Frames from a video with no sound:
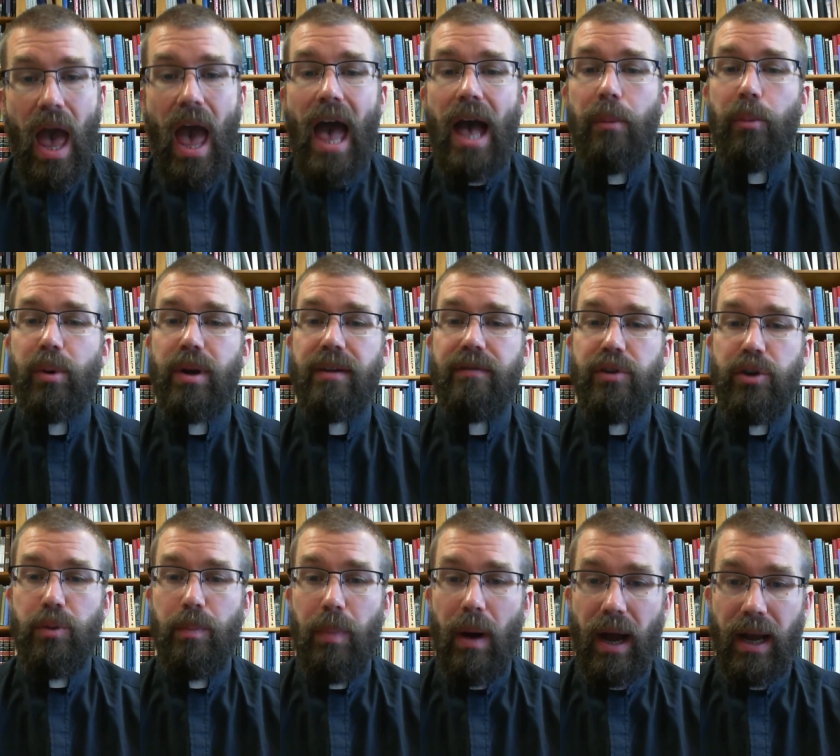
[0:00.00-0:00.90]
and whatever
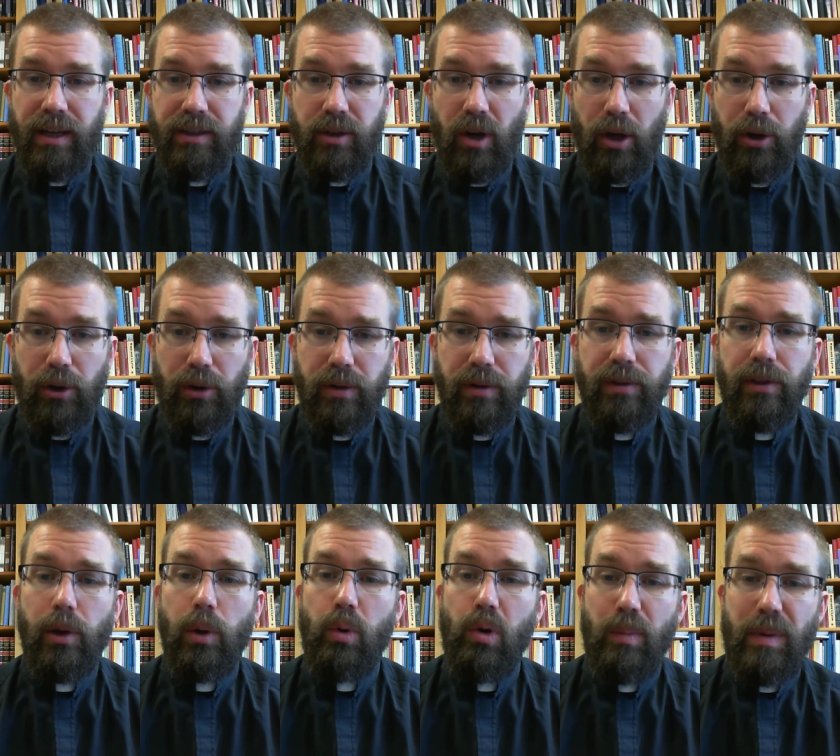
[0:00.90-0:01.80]
you bind on earth
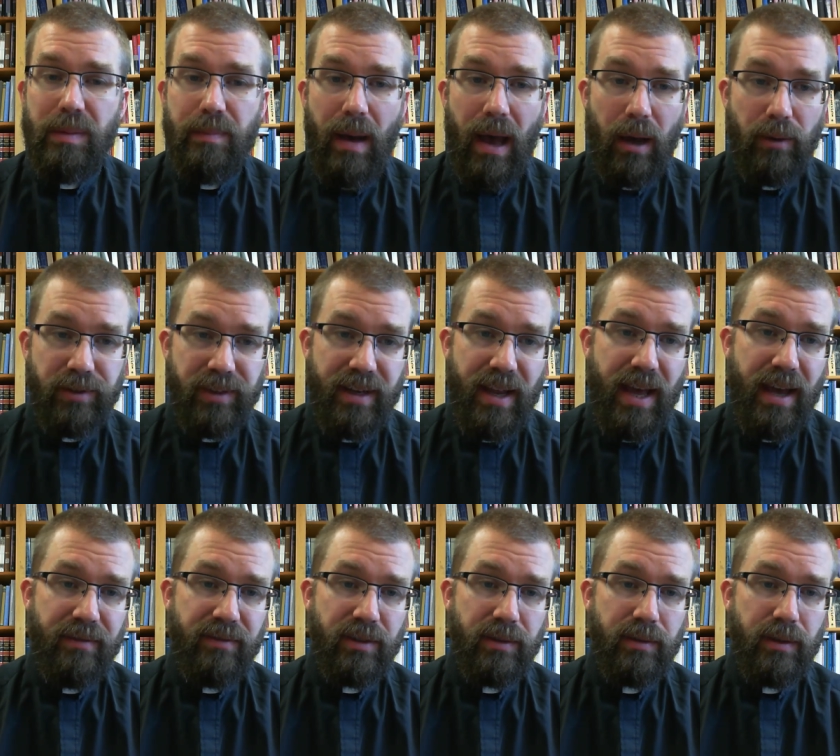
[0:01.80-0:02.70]
will be bound in
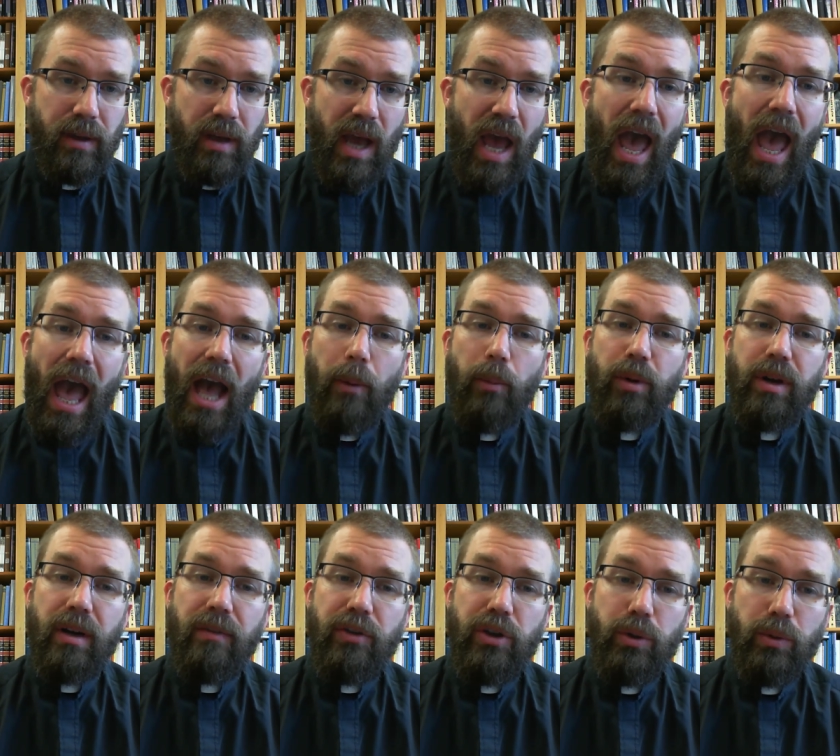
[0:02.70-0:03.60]
heaven and
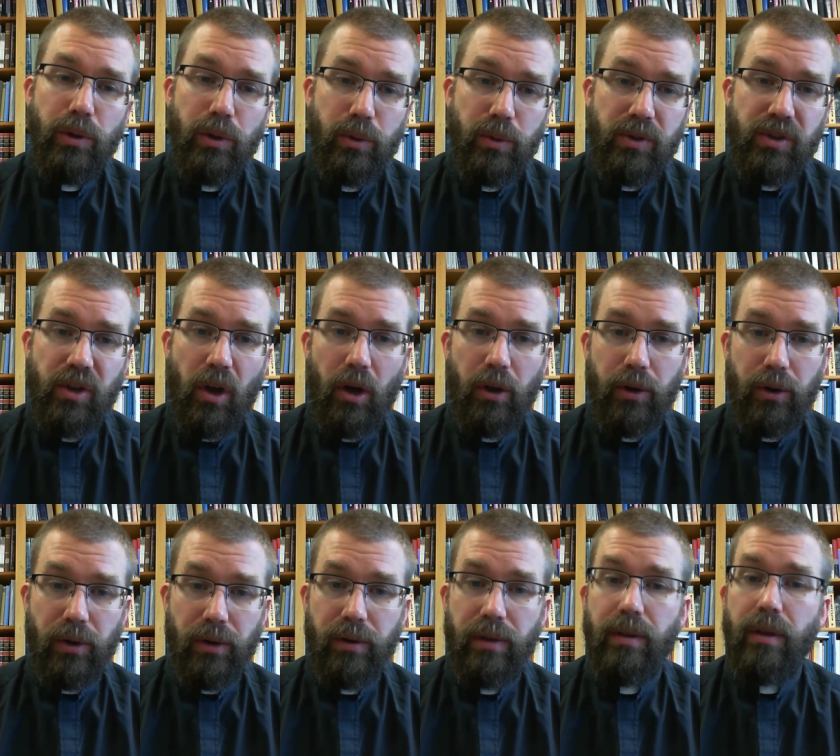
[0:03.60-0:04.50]
whatever you loose on
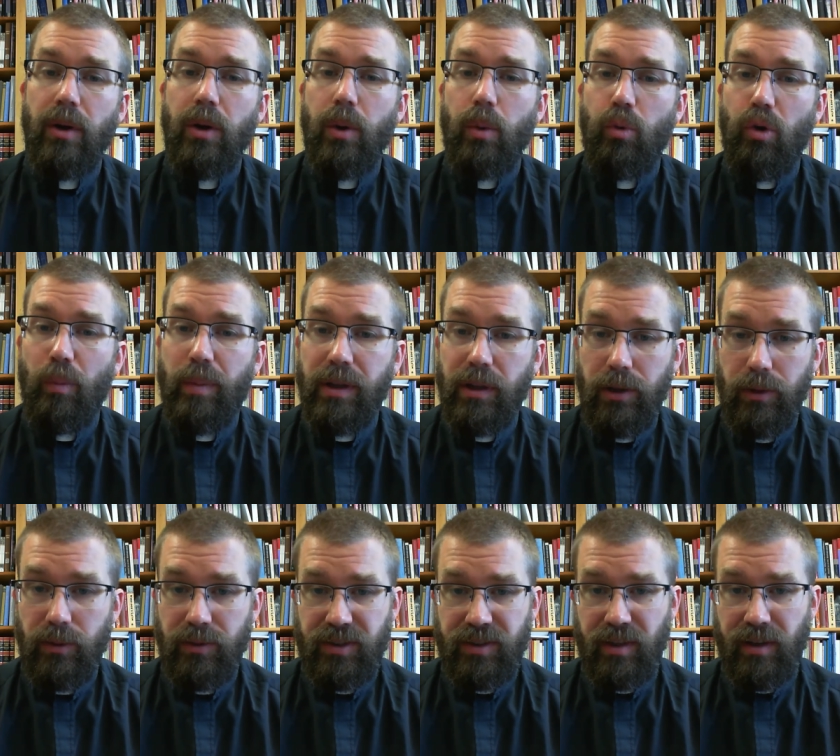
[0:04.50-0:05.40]
earth will be
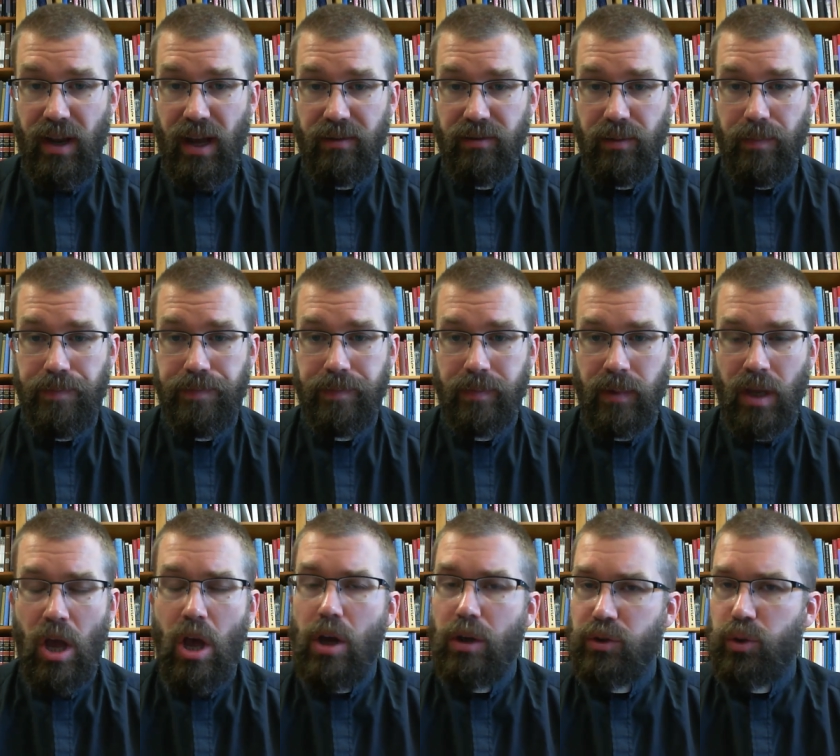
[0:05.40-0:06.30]
loosed in heaven.
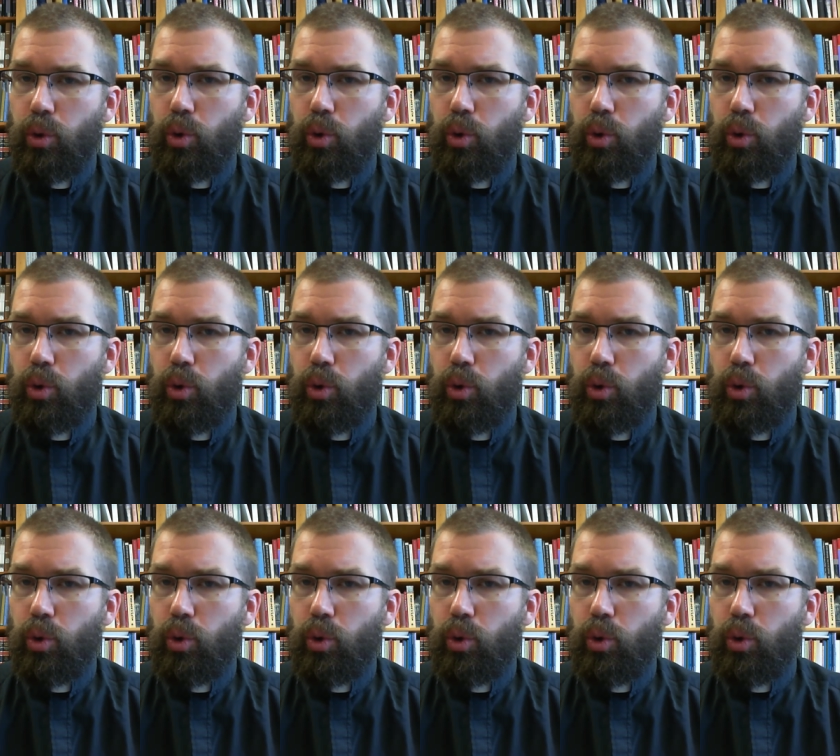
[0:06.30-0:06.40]
So